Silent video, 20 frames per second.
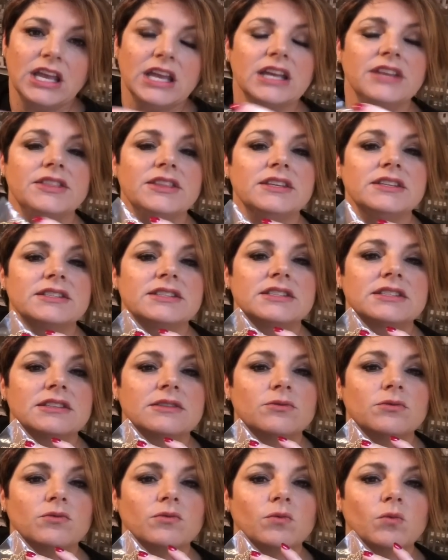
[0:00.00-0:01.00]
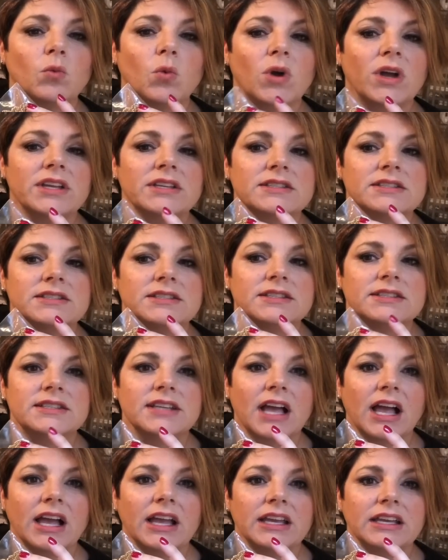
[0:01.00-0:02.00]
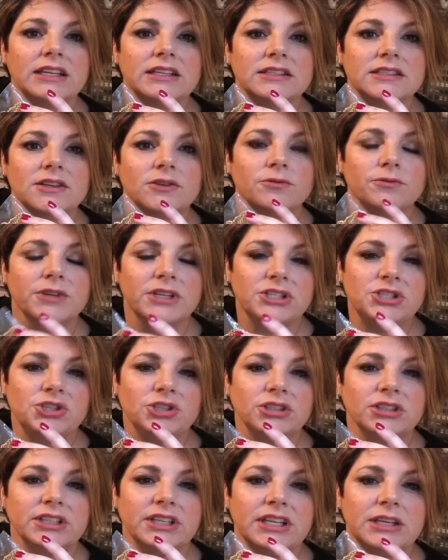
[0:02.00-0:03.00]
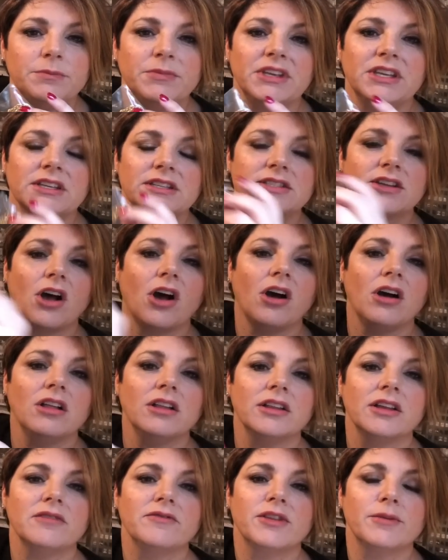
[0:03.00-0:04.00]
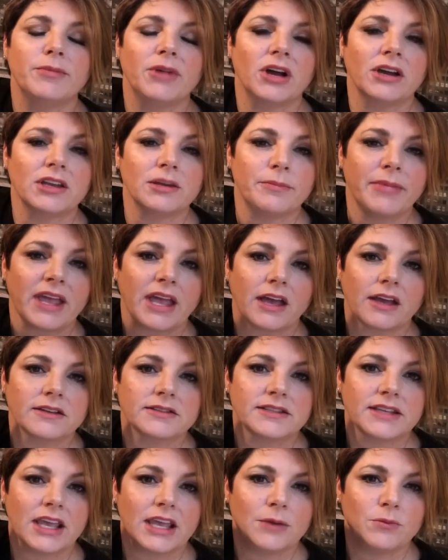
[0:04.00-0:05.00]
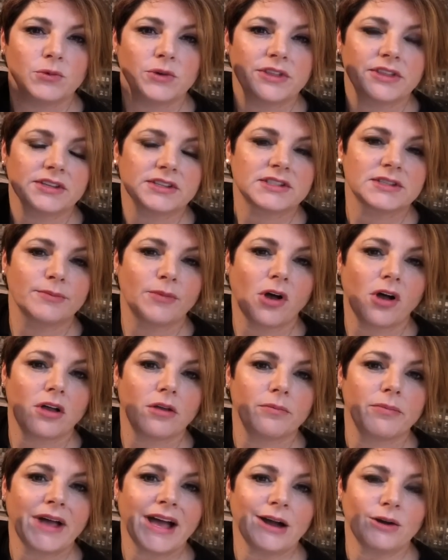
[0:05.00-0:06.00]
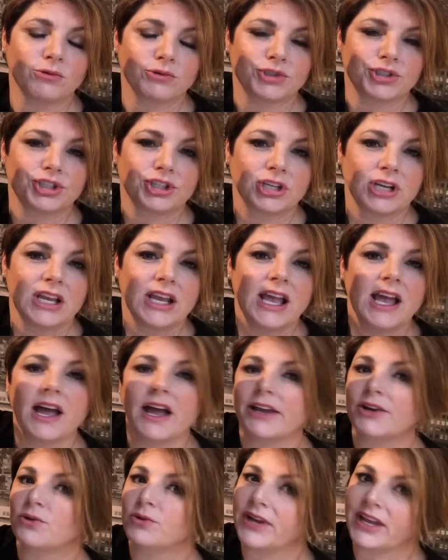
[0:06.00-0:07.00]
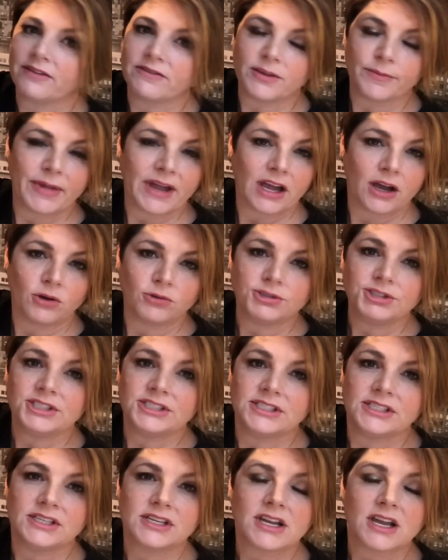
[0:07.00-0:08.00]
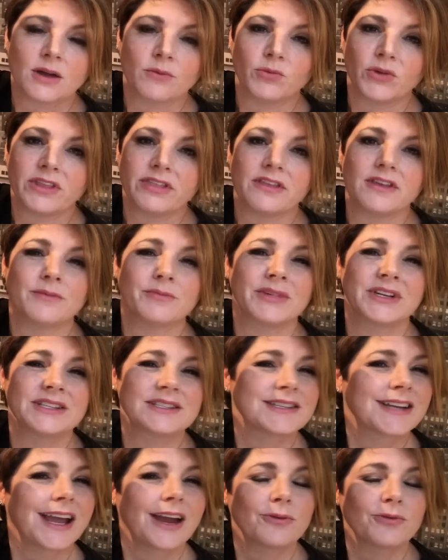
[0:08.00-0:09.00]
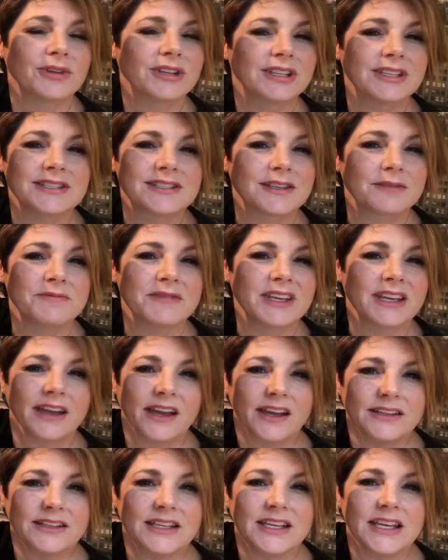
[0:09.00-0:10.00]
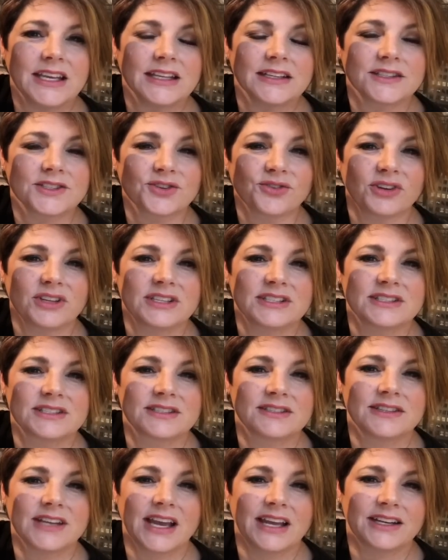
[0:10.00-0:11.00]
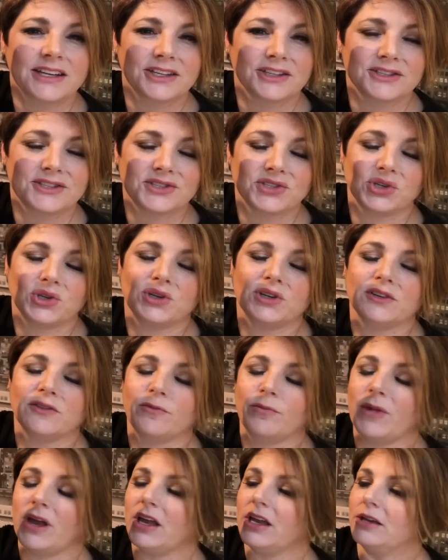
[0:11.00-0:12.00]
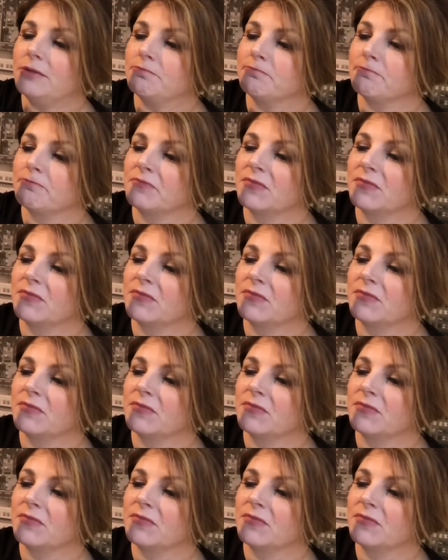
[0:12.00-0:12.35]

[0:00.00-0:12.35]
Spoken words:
And this was designed originally because all of the bucket bags came with a small pouch. I don't have the pouch, it didn't come with it, but it's not really something I need, so it's not a concern of mine.